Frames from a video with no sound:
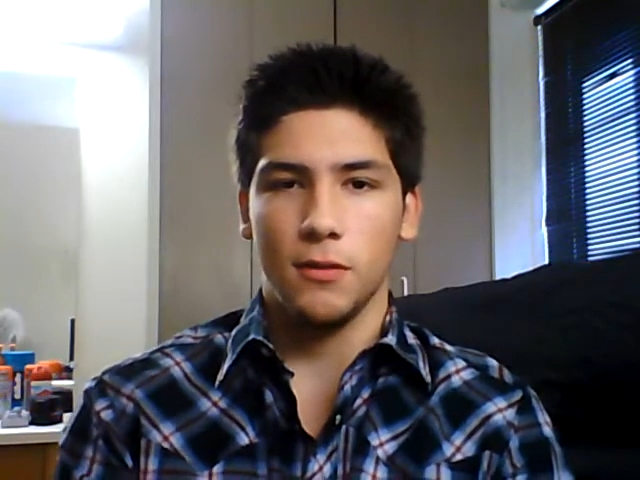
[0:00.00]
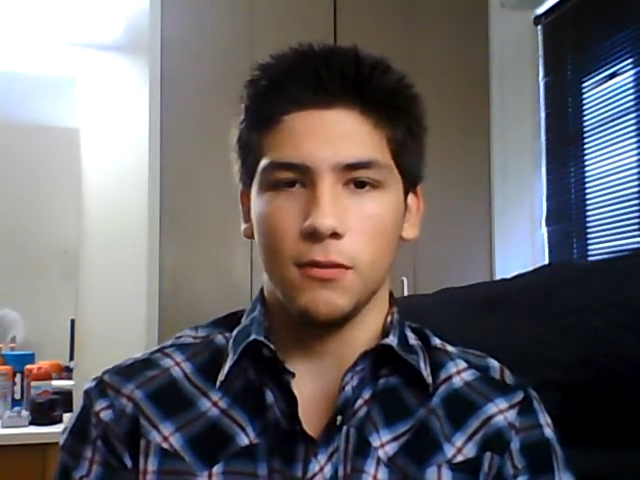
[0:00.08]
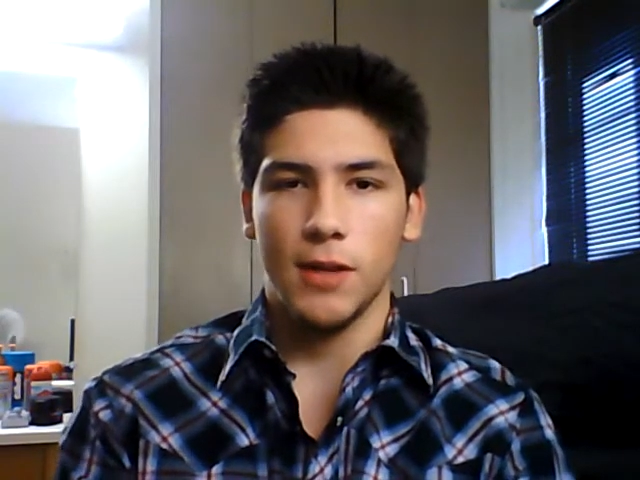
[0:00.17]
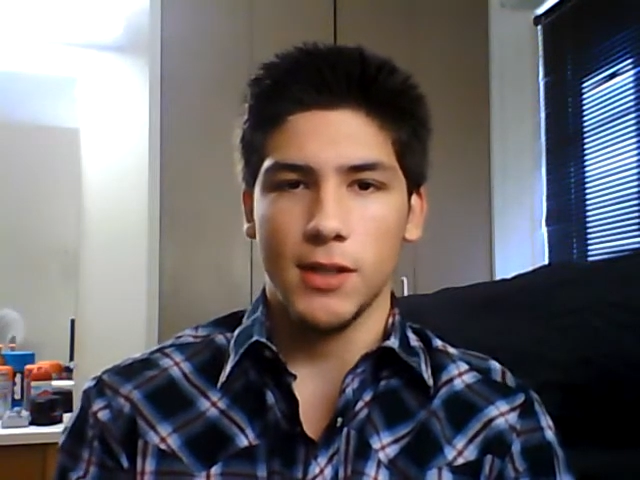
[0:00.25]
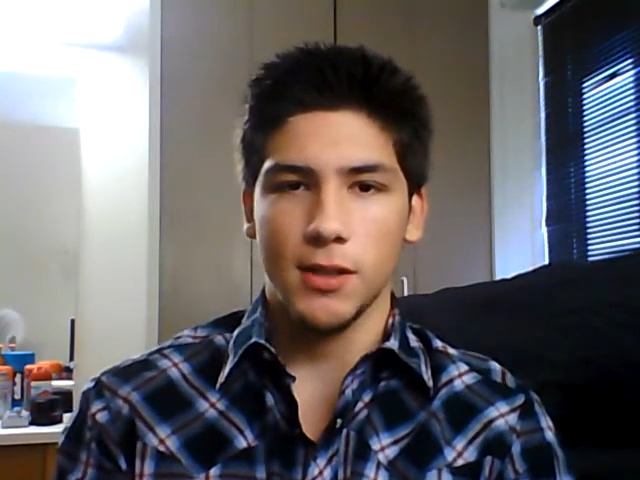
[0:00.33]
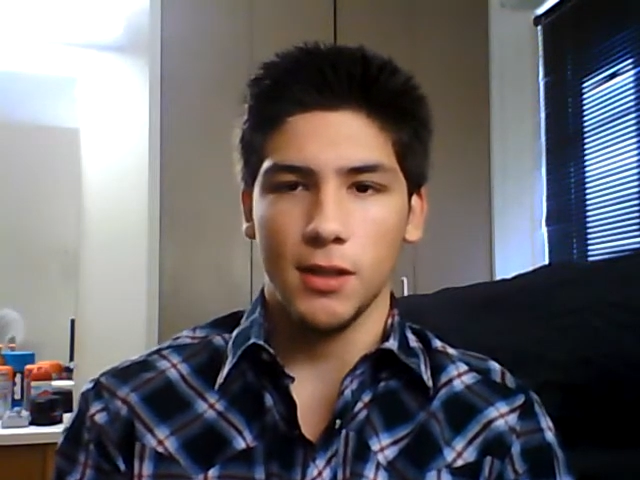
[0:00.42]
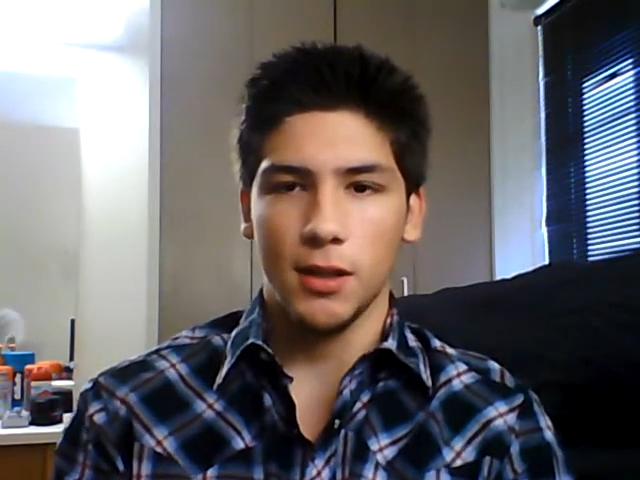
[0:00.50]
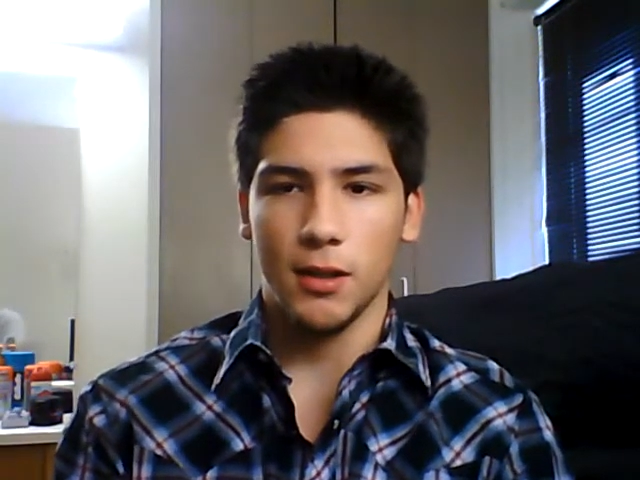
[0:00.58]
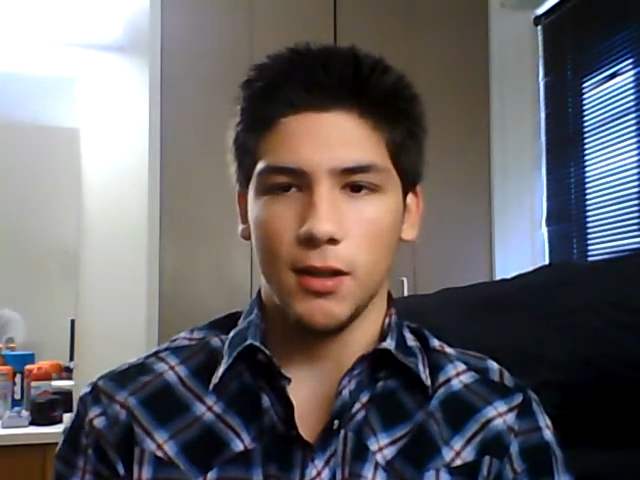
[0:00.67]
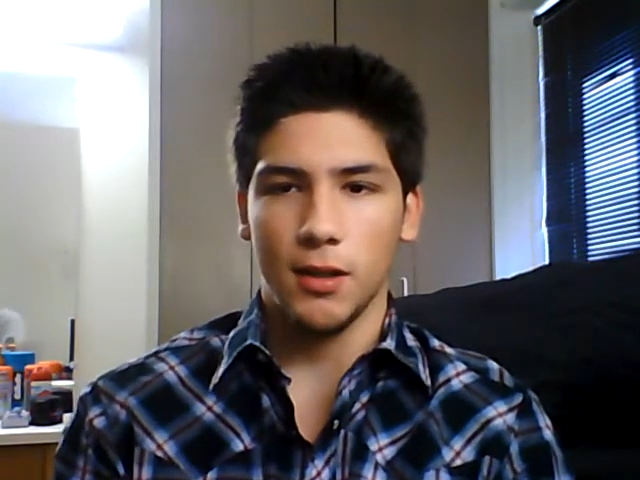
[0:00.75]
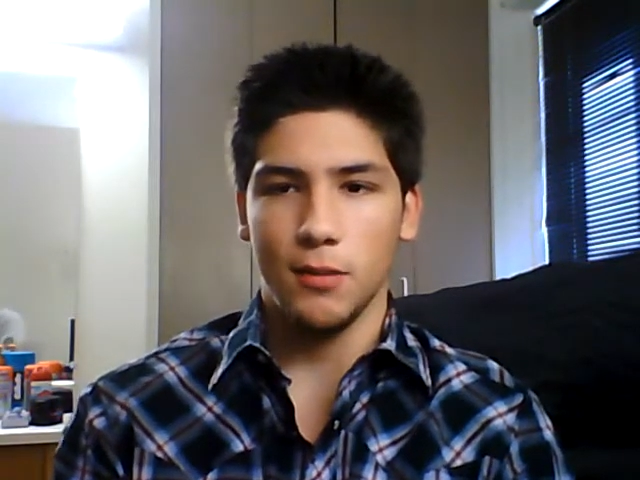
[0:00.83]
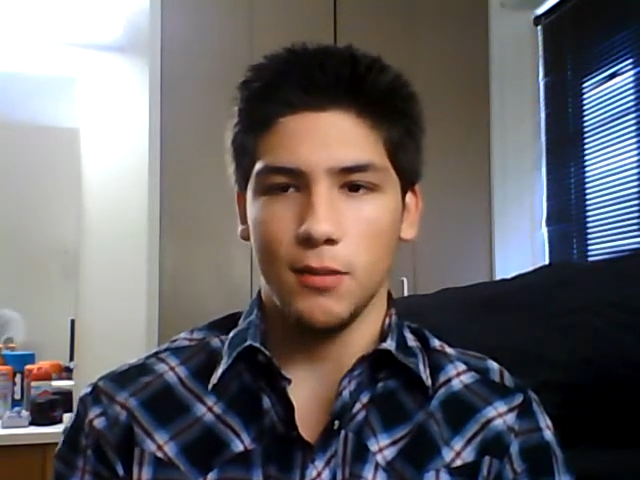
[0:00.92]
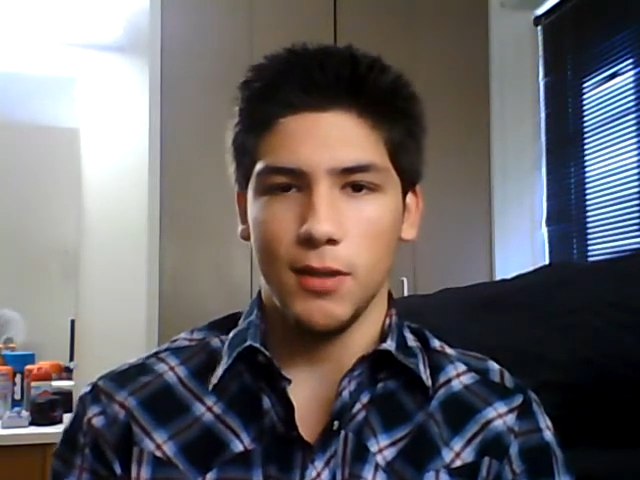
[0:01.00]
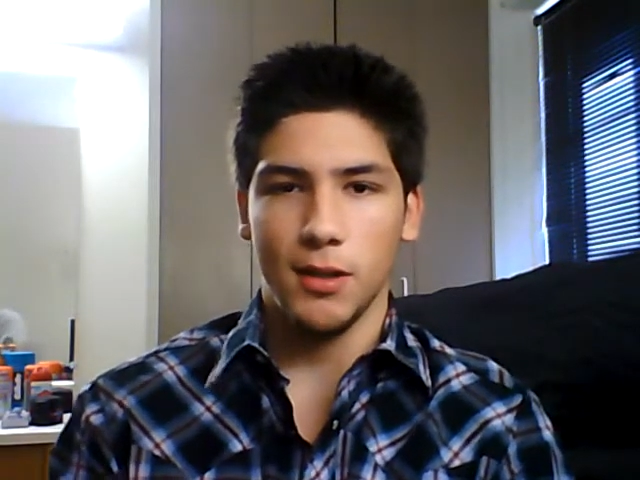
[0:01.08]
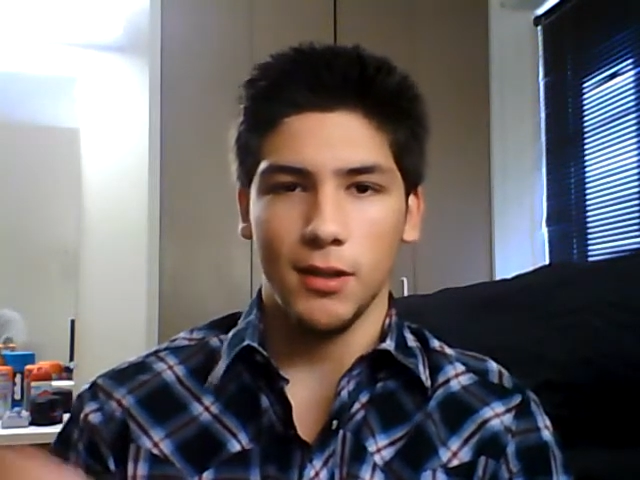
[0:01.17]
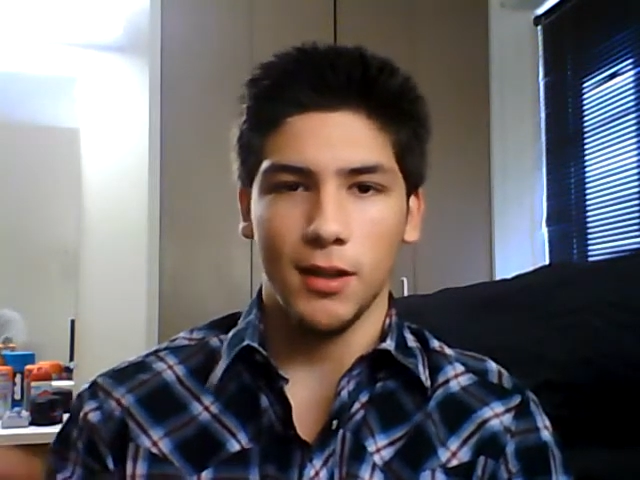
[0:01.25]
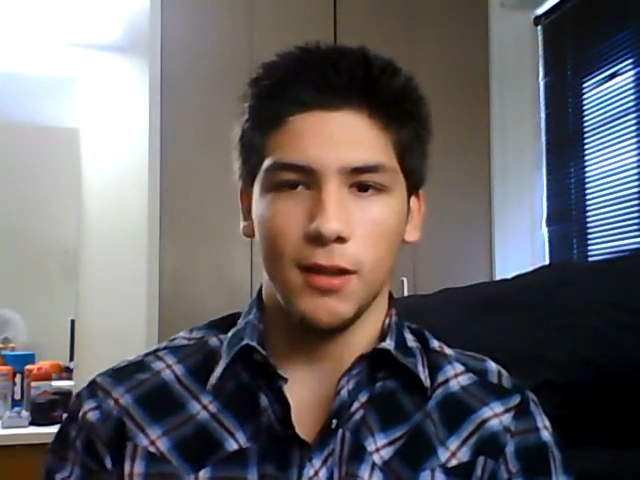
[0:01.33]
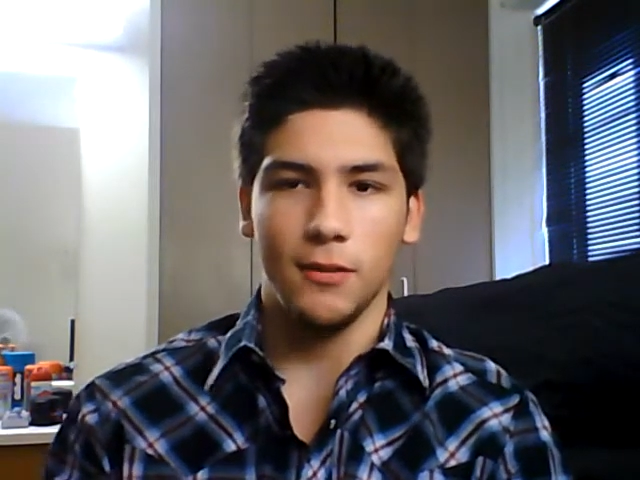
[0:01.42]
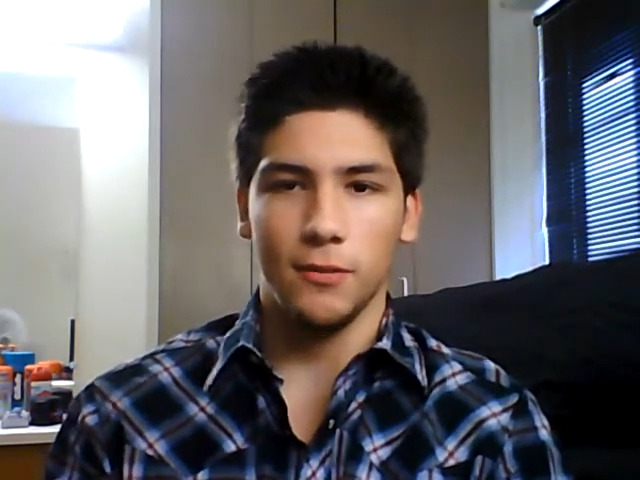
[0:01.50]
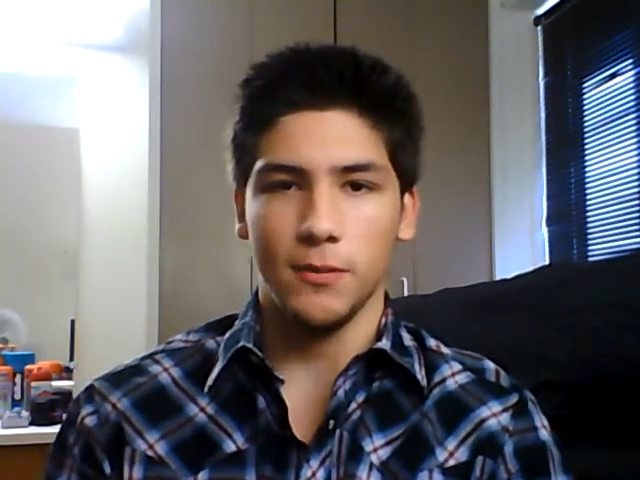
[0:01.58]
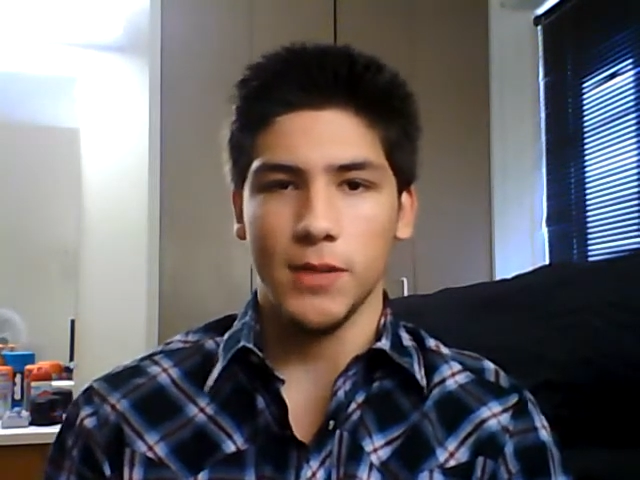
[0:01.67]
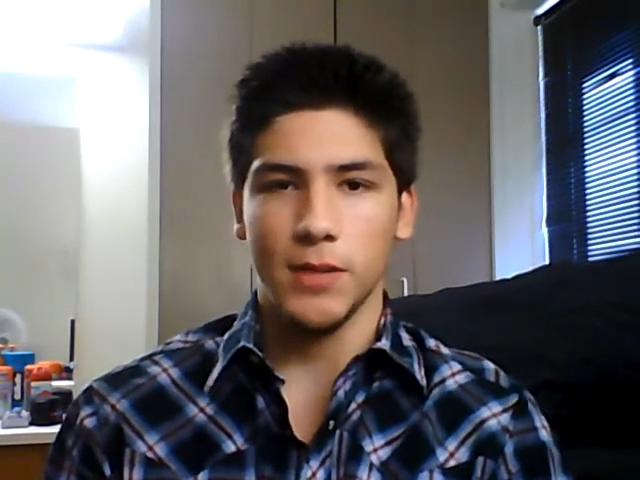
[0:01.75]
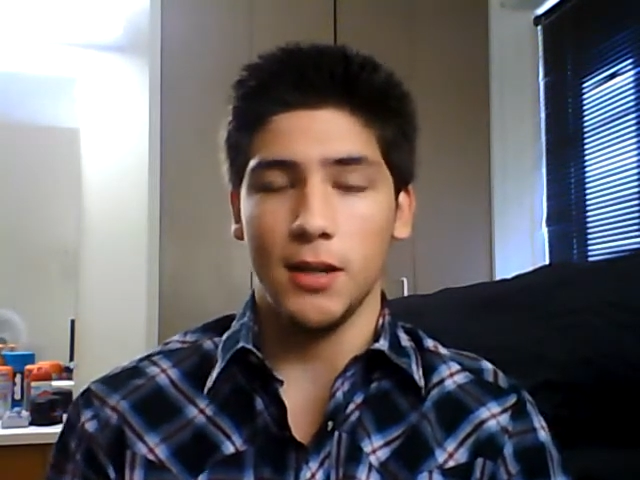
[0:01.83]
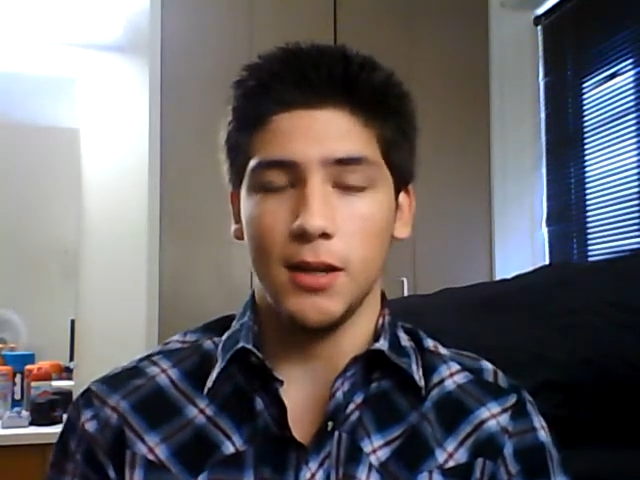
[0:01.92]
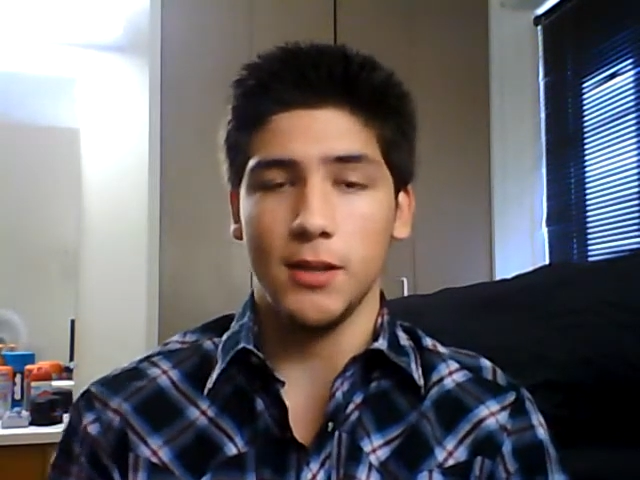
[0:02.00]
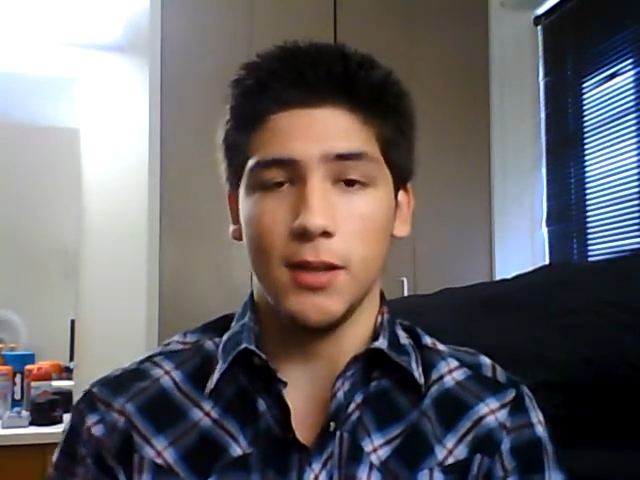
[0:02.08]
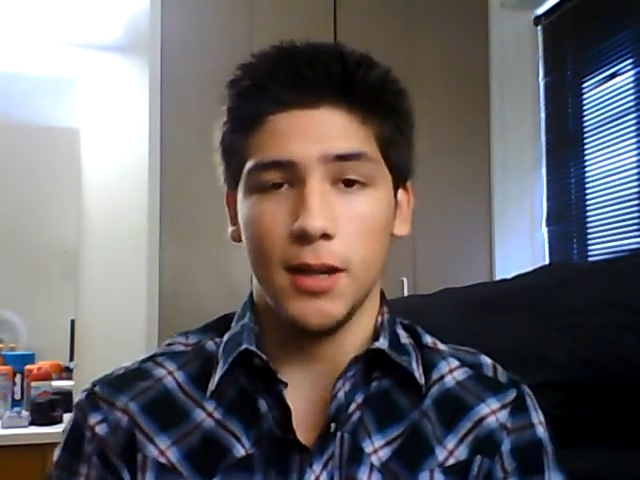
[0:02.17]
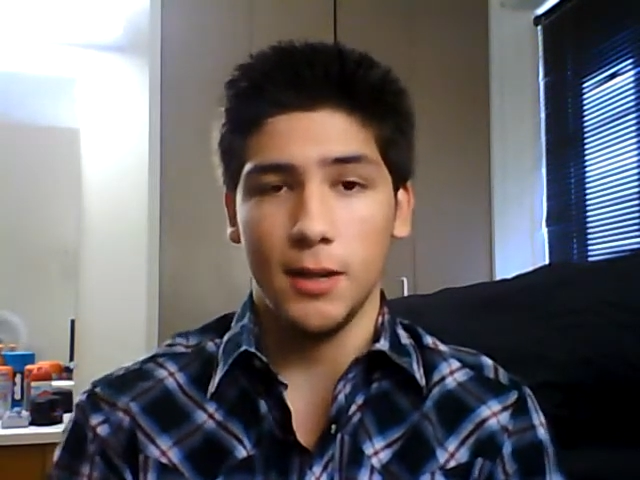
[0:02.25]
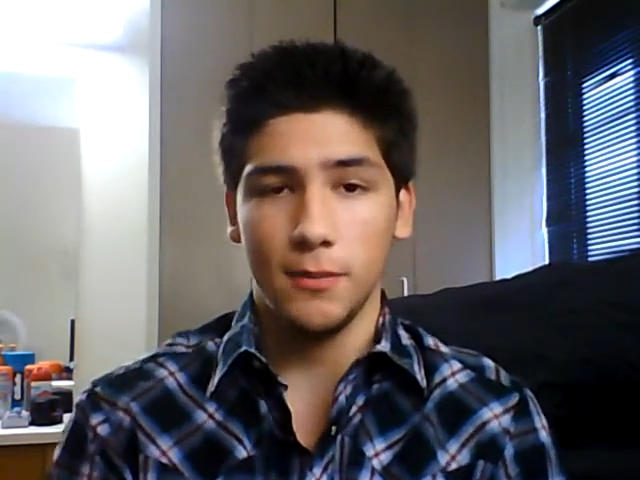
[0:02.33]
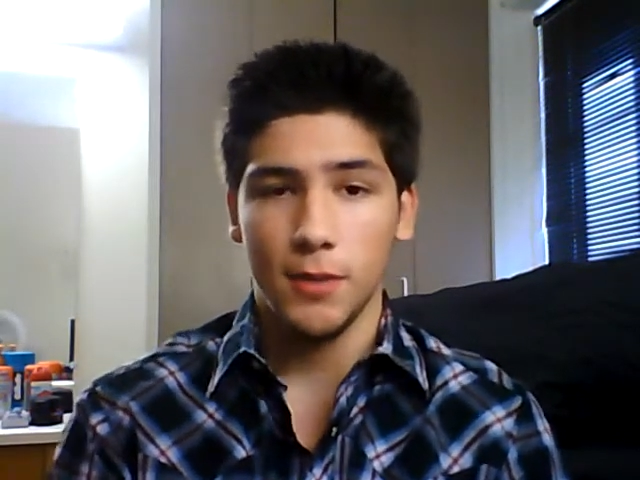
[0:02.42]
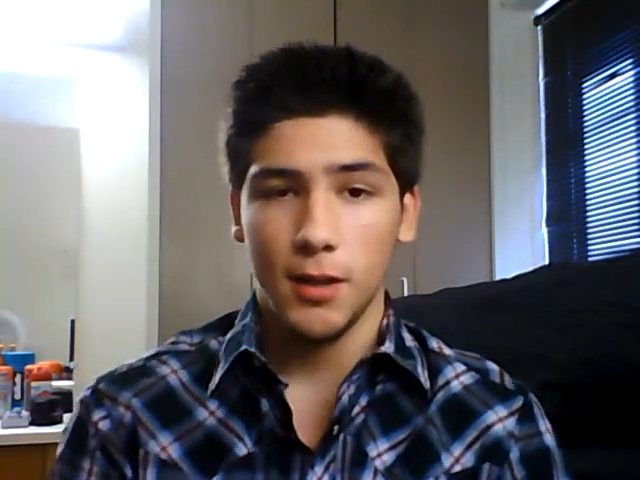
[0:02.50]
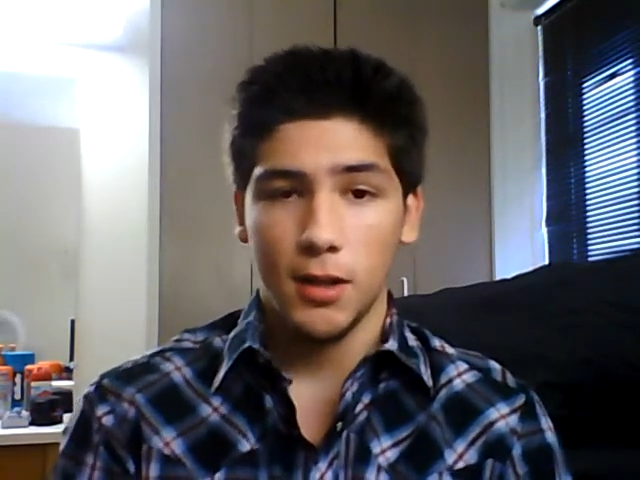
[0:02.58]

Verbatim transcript: wrestling intermittently from time to time,